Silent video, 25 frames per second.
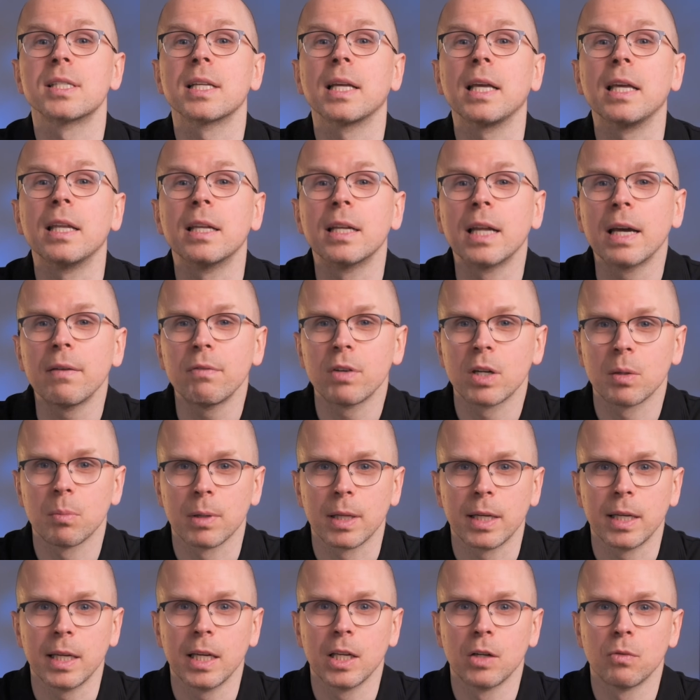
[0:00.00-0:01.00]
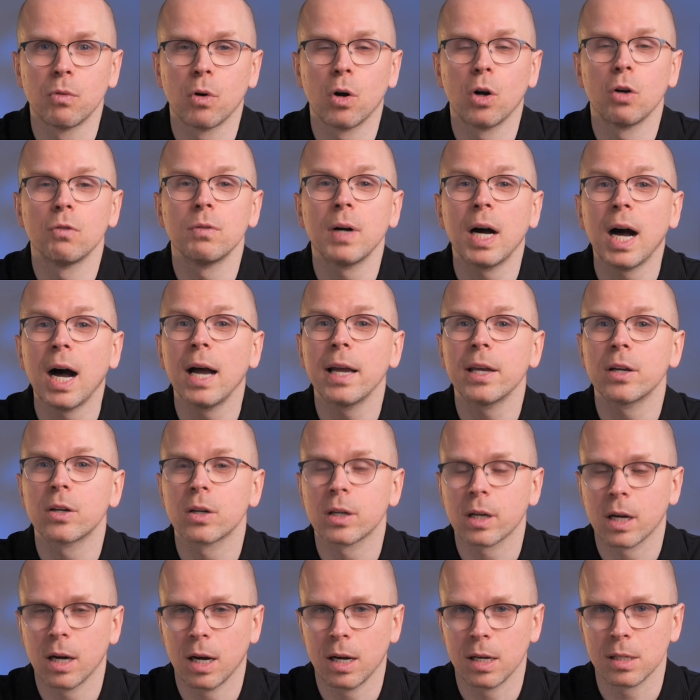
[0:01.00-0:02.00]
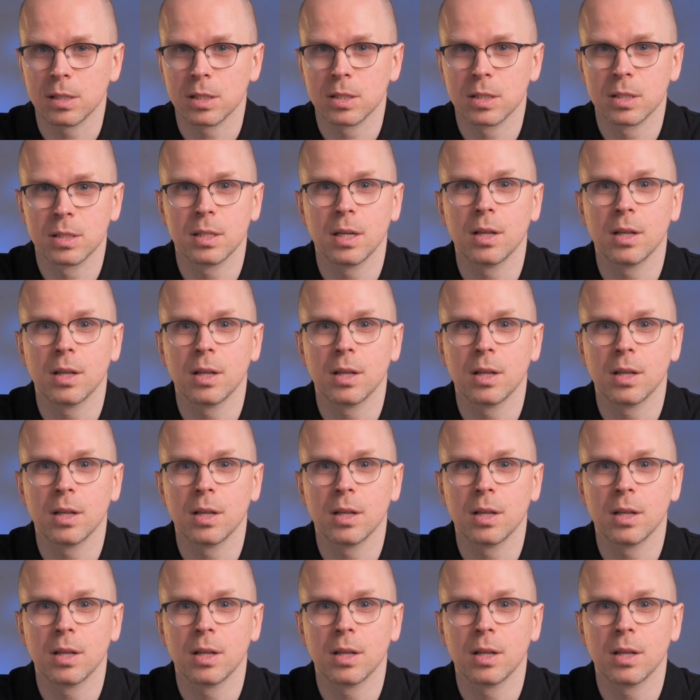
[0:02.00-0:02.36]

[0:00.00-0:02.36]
inevitably involve higher costs